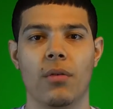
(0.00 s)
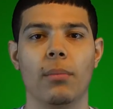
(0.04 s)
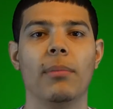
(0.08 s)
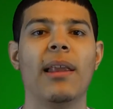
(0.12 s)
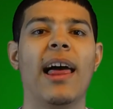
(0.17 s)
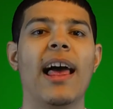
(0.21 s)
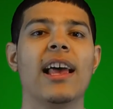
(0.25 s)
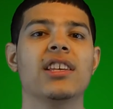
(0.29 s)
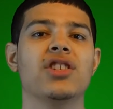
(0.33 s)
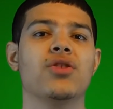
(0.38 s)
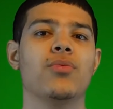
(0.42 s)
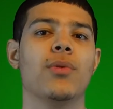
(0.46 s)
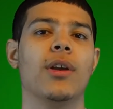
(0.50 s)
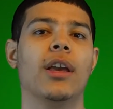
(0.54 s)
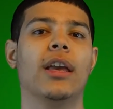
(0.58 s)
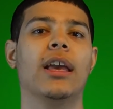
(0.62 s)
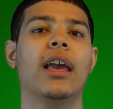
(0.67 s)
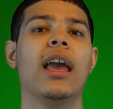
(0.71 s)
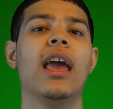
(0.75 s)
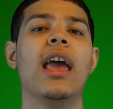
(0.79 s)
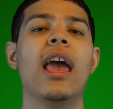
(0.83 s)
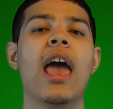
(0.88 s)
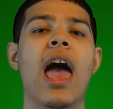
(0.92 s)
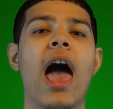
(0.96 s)
from last
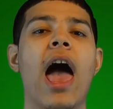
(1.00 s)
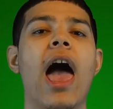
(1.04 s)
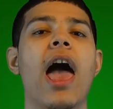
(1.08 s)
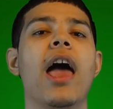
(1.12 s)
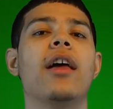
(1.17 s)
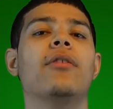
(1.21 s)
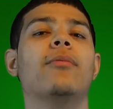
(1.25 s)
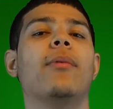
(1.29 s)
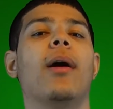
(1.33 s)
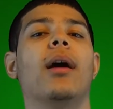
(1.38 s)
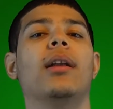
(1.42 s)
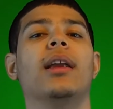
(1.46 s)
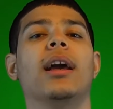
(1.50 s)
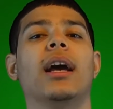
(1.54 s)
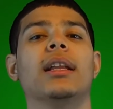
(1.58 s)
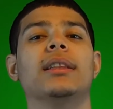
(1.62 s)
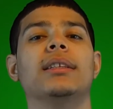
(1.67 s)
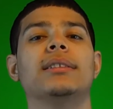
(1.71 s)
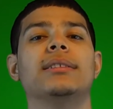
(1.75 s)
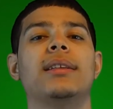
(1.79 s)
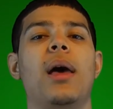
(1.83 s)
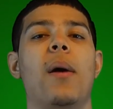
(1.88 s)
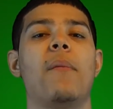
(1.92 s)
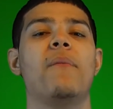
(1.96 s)
week. And rounding
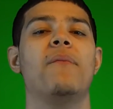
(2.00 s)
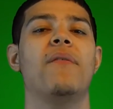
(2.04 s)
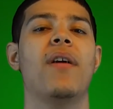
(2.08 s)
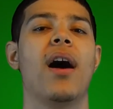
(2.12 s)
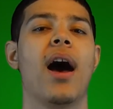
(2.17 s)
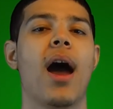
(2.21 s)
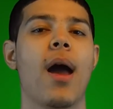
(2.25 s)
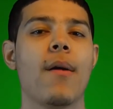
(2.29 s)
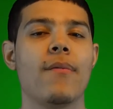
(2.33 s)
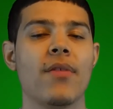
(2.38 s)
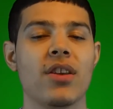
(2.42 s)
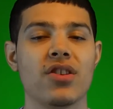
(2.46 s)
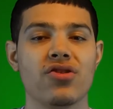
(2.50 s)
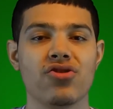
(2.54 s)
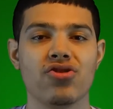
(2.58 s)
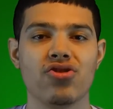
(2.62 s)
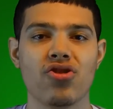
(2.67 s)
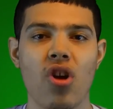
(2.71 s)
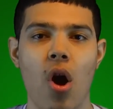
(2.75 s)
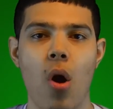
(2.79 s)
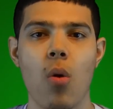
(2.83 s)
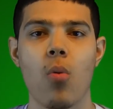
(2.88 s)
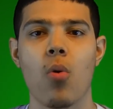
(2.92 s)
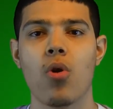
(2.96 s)
out the top 5 is
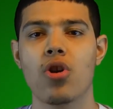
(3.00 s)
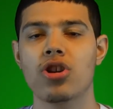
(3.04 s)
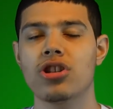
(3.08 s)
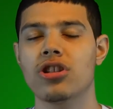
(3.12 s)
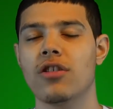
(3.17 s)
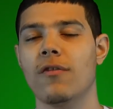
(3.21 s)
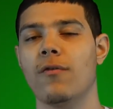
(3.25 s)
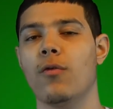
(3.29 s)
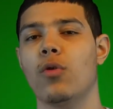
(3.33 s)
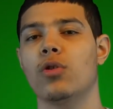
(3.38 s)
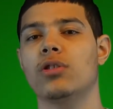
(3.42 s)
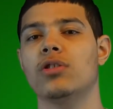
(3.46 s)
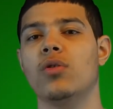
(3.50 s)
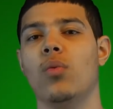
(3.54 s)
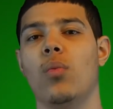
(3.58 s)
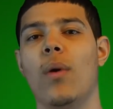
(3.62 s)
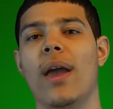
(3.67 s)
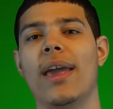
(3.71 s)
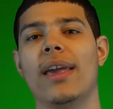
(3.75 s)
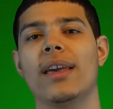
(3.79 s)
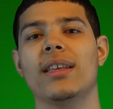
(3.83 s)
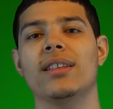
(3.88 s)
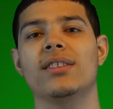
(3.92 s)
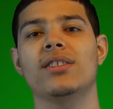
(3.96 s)
Star Wars The Force
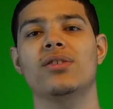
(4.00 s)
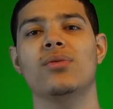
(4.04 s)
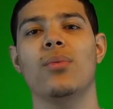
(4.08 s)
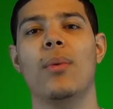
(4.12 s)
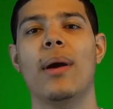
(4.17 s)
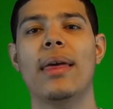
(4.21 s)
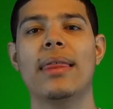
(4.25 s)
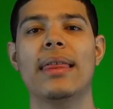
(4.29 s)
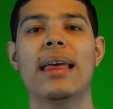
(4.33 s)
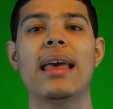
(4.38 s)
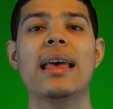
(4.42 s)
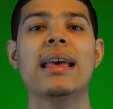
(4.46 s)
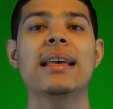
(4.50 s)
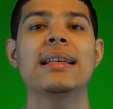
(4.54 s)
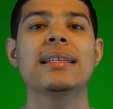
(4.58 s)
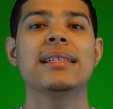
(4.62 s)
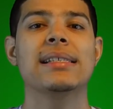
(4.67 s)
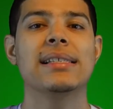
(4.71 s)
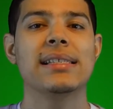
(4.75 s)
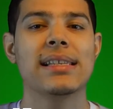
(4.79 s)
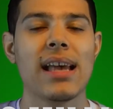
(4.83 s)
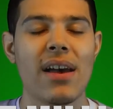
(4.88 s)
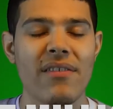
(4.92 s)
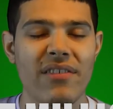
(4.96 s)
Awakens with
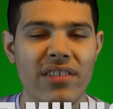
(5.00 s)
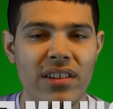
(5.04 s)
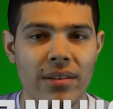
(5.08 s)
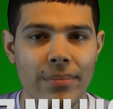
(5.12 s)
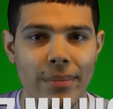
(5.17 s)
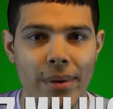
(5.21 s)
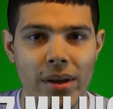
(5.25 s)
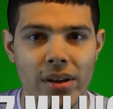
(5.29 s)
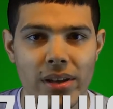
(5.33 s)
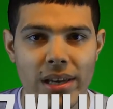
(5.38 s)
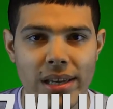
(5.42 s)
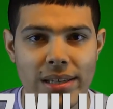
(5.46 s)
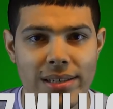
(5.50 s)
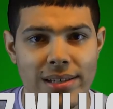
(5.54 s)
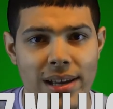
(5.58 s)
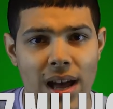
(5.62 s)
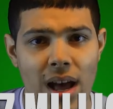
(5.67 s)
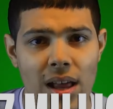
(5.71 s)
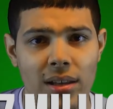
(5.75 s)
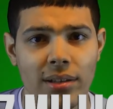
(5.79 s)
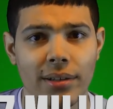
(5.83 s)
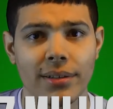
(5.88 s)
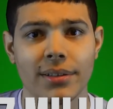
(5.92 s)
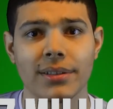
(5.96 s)
$7 million.
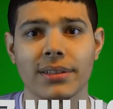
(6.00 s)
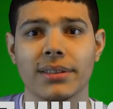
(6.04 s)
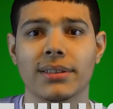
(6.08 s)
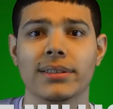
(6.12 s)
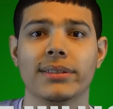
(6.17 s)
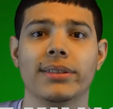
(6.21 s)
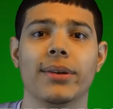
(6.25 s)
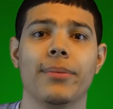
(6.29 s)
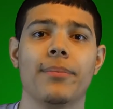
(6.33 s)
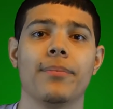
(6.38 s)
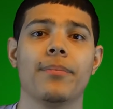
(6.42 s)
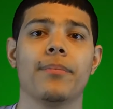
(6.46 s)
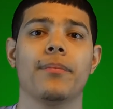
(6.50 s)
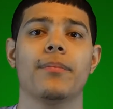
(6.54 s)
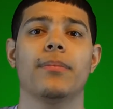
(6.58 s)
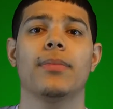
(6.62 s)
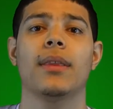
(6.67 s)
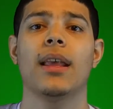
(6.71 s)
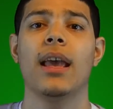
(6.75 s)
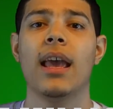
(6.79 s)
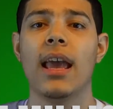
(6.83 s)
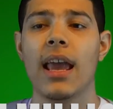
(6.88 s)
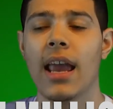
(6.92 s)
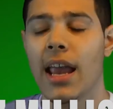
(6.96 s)

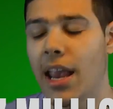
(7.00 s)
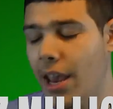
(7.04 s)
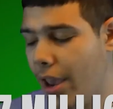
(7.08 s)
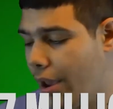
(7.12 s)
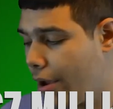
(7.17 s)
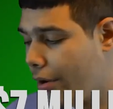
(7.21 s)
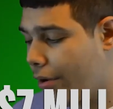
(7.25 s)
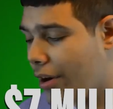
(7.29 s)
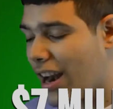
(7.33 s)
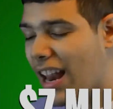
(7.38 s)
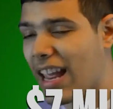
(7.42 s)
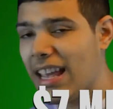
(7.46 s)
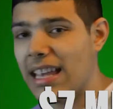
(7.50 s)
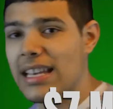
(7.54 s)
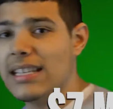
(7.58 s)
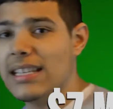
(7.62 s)
Here